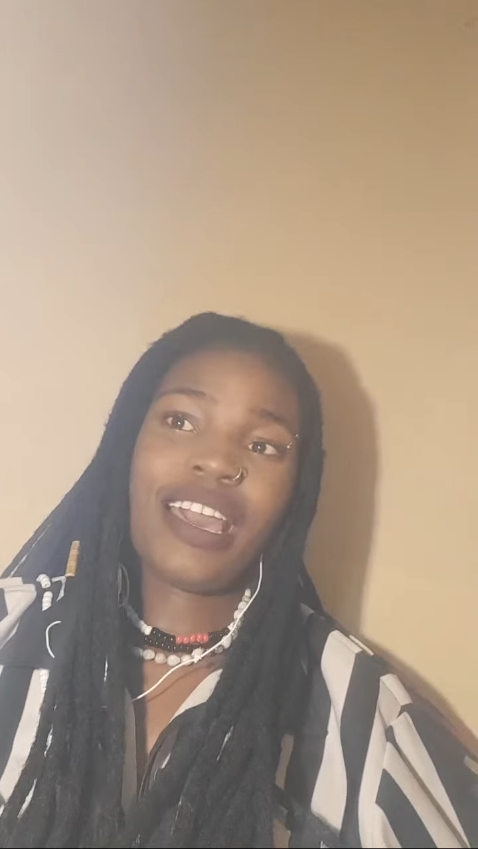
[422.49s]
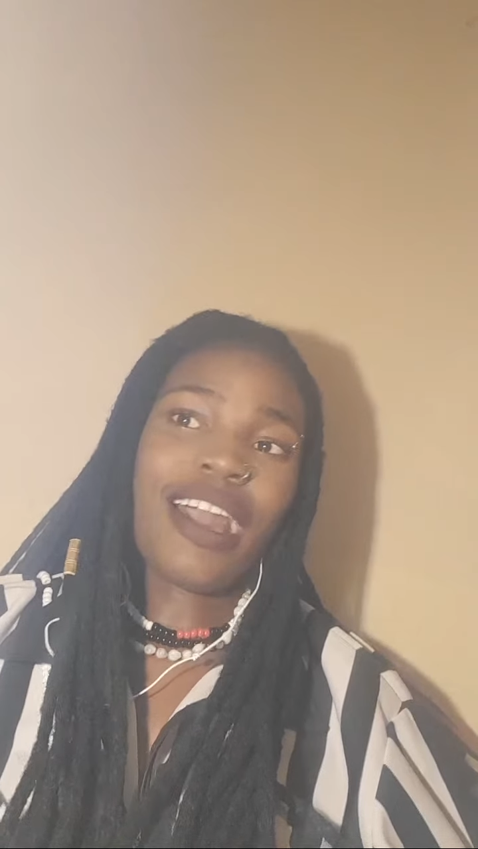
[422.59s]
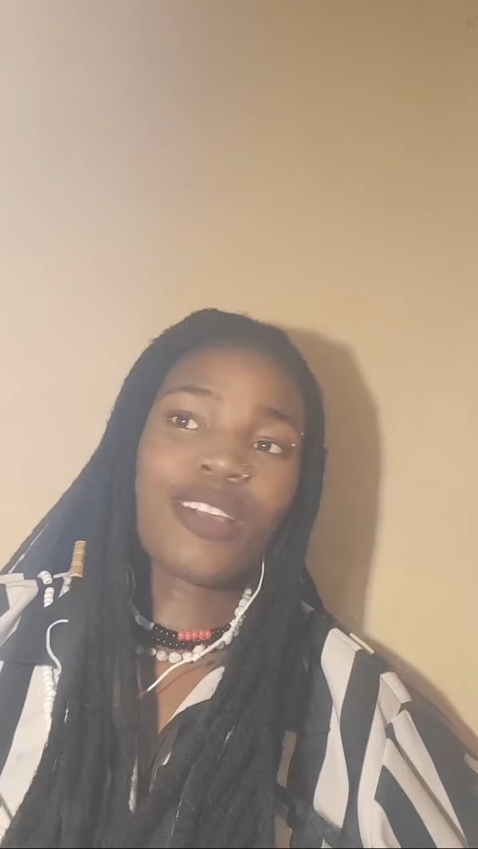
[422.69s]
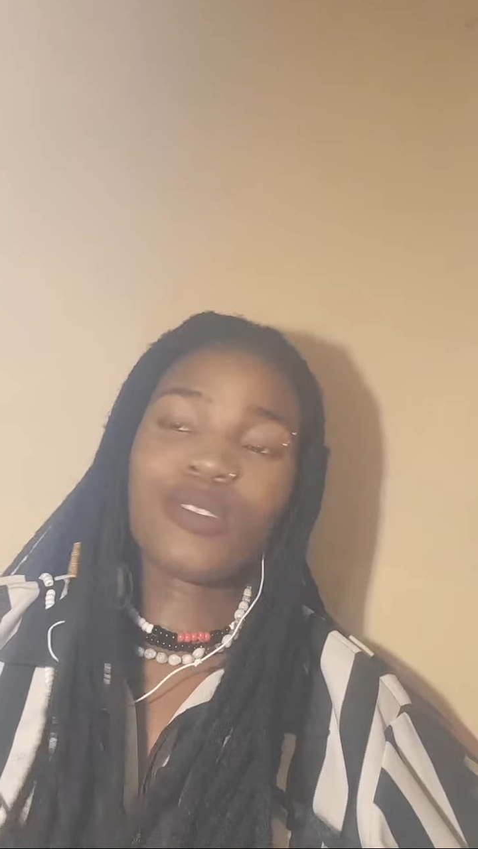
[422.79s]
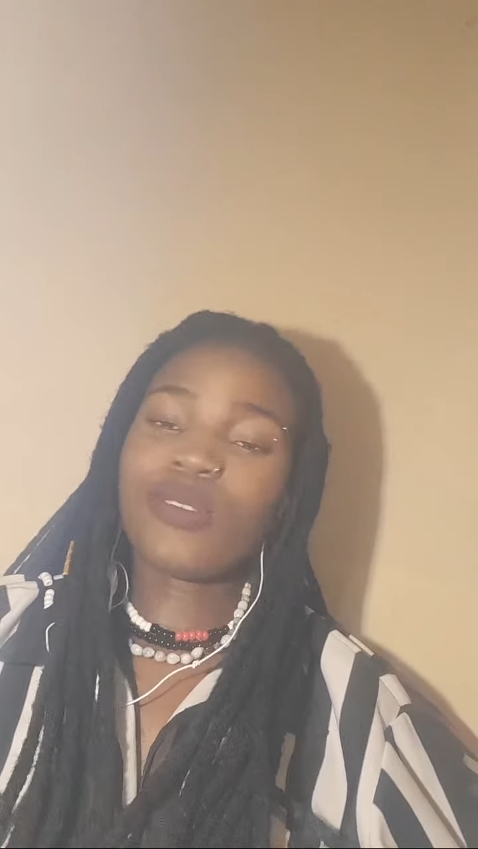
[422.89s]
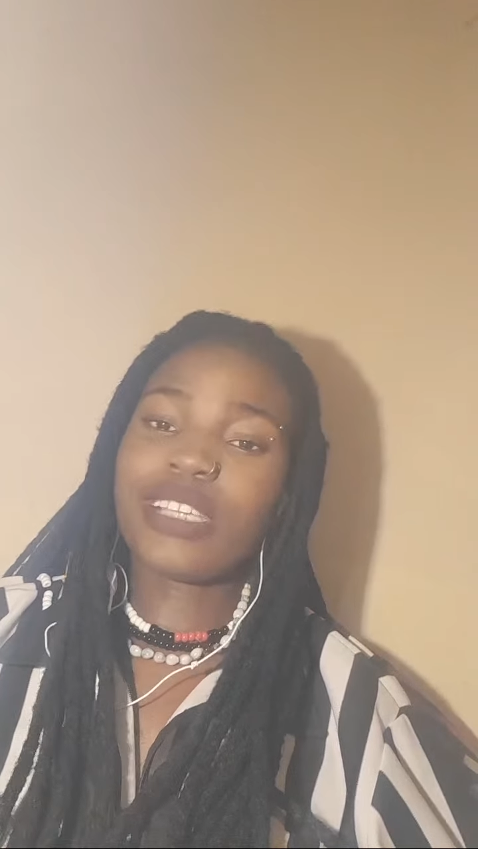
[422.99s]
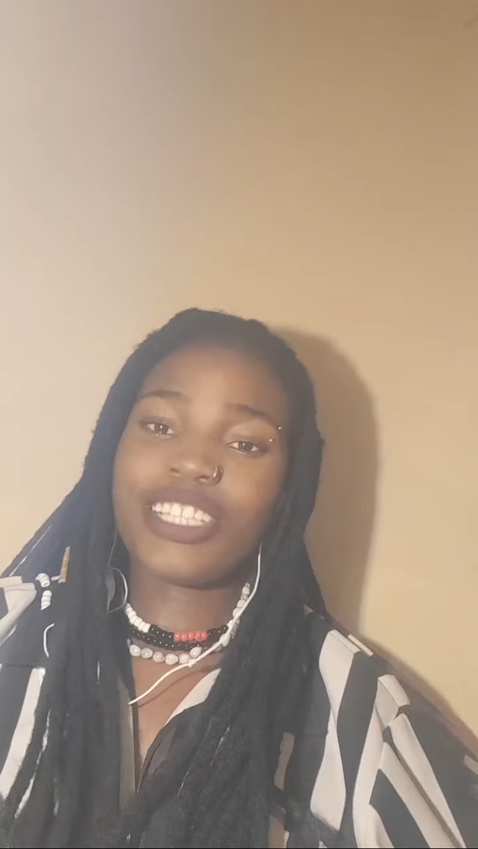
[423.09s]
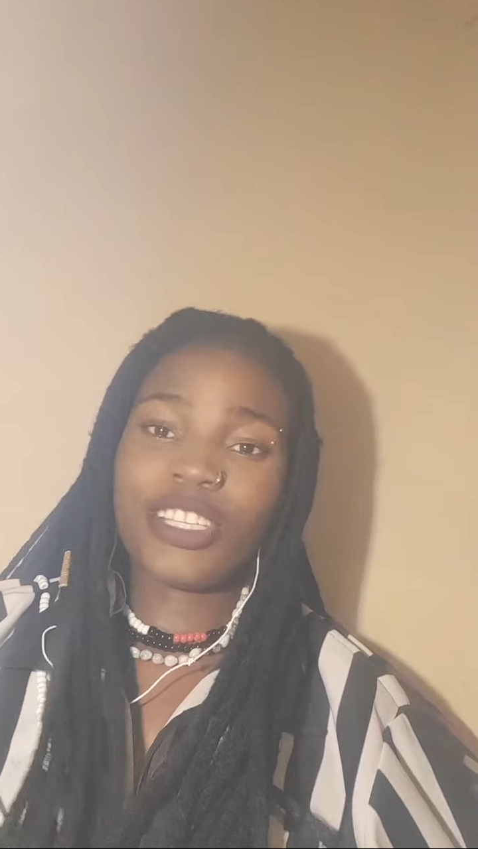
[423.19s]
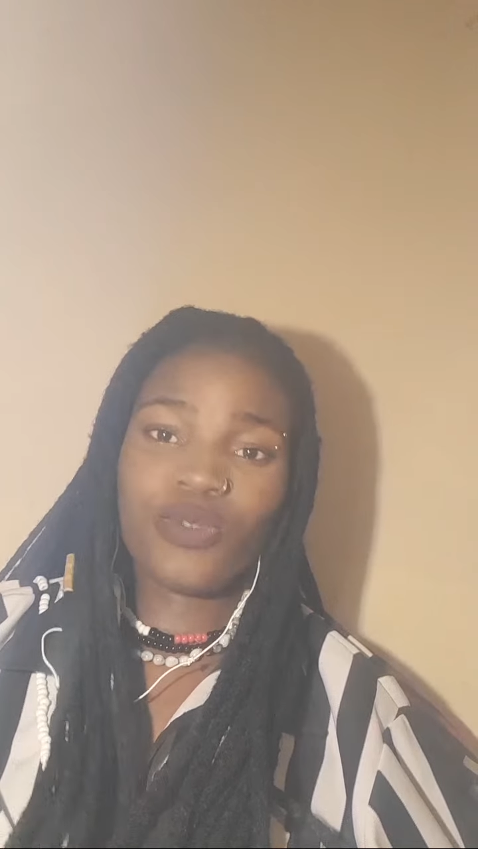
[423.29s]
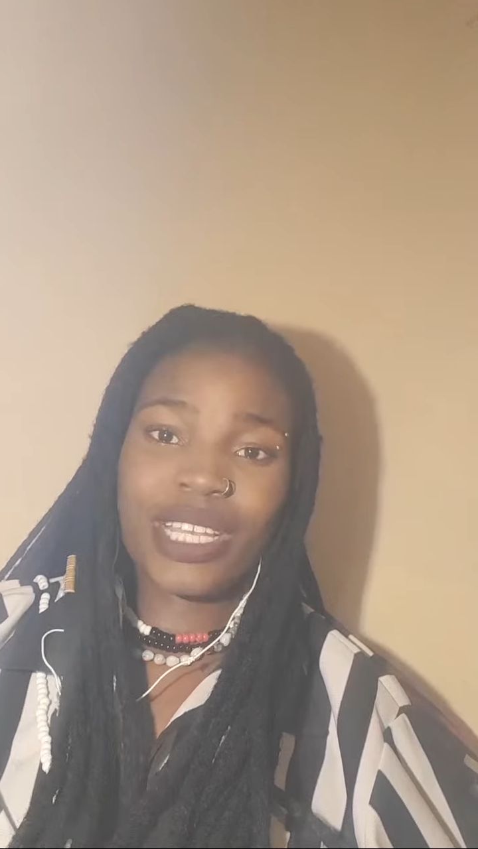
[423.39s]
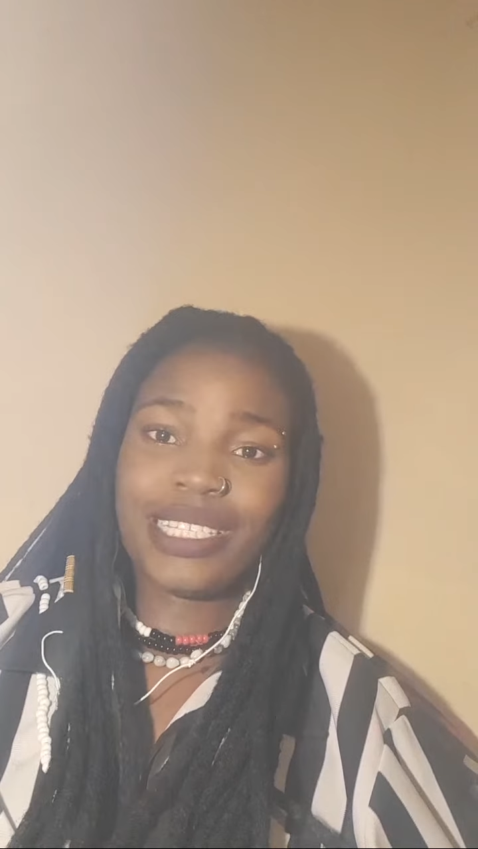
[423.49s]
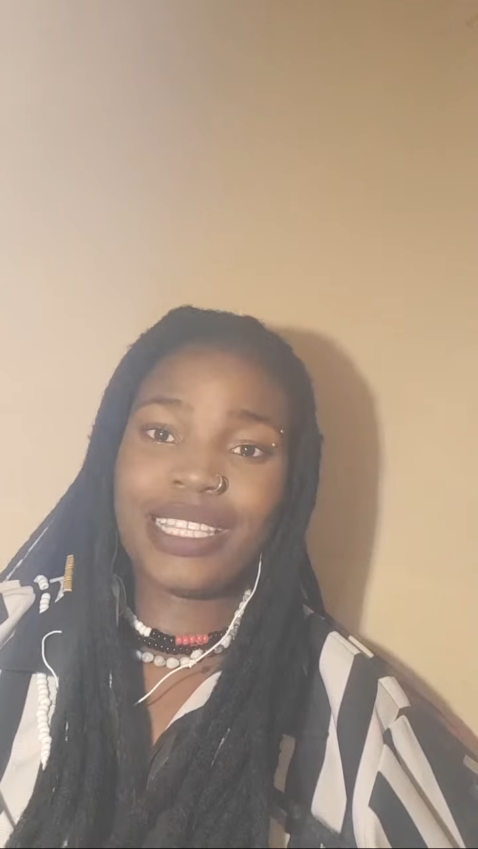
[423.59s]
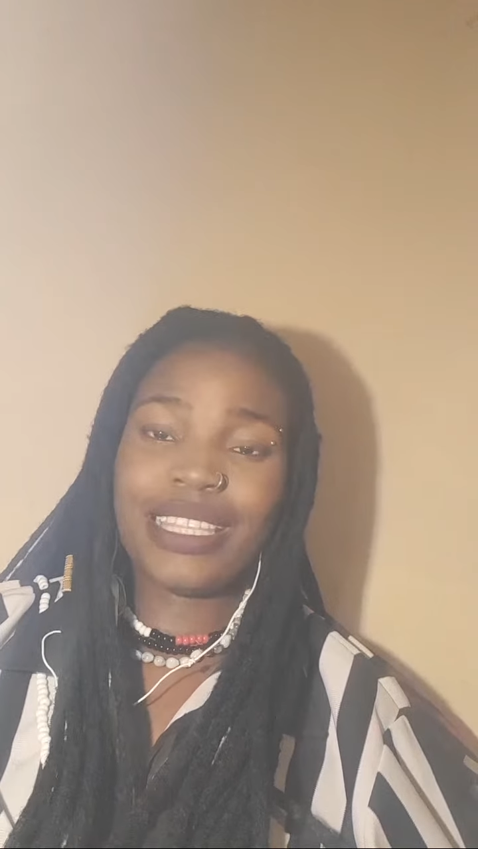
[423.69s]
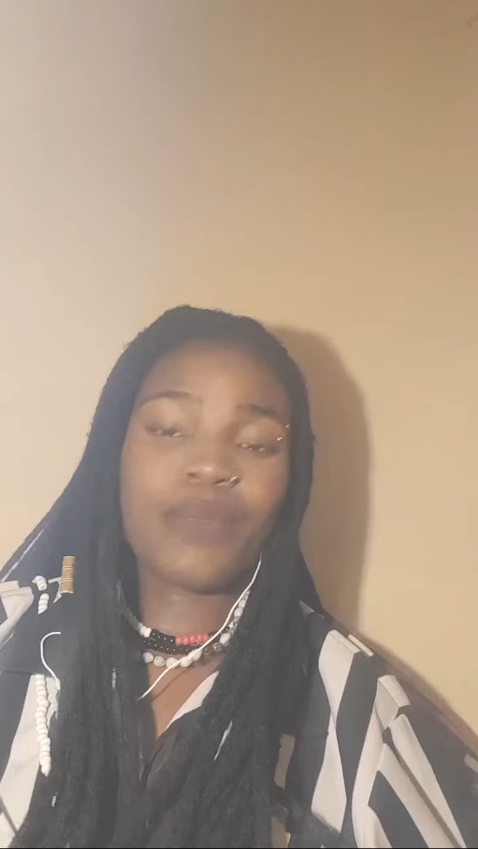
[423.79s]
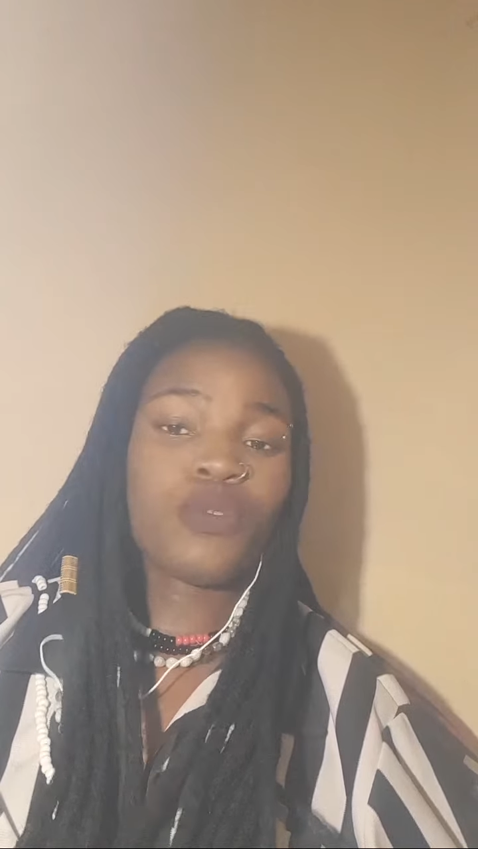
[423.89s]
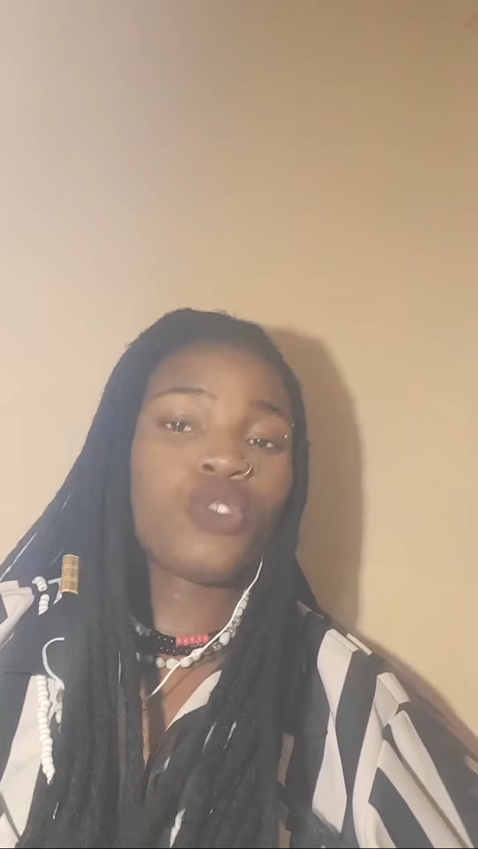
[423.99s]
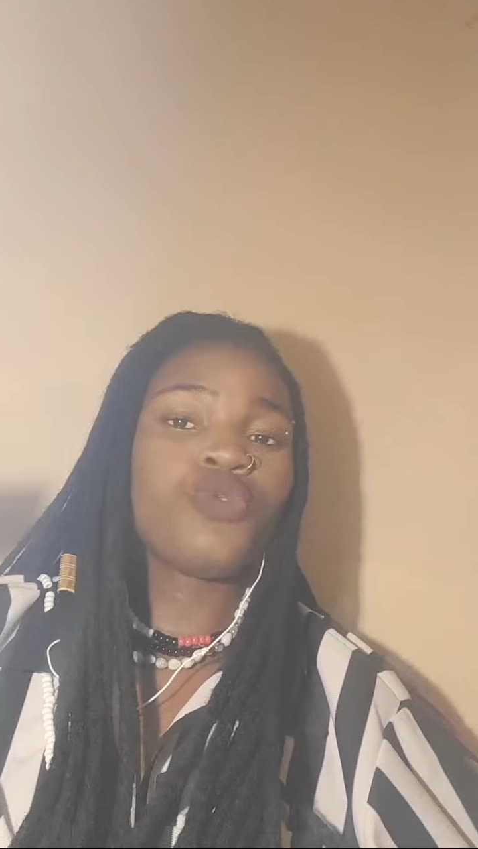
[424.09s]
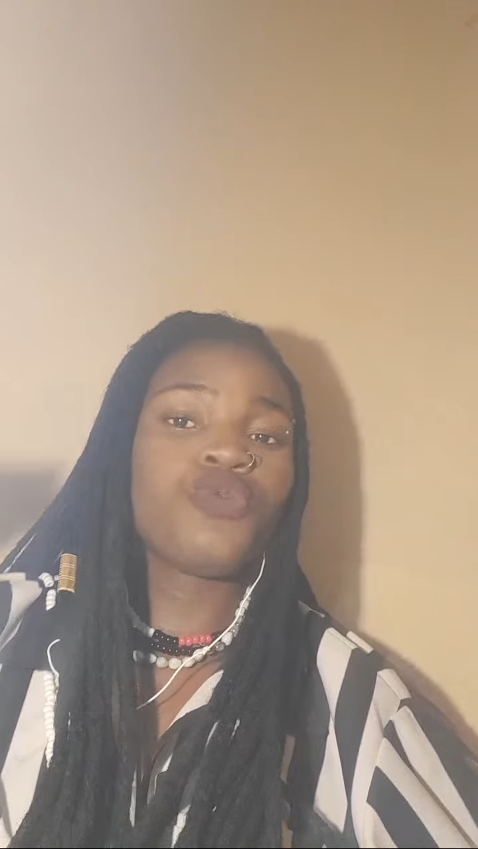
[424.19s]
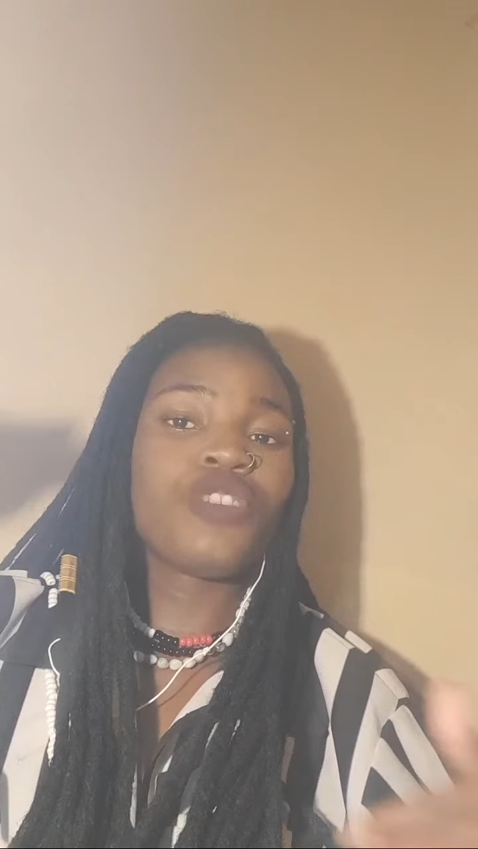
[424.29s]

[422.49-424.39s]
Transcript: Our souls are just renting them to